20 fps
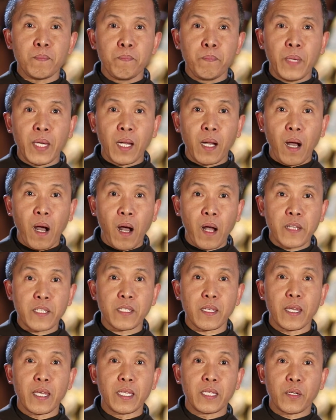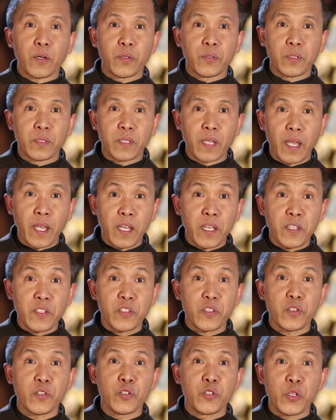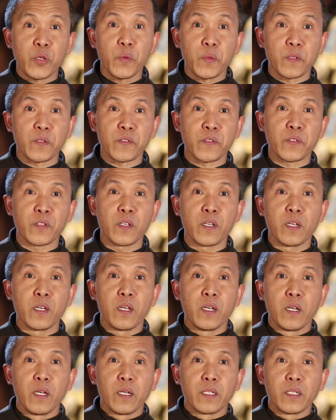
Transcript: because it contains jewels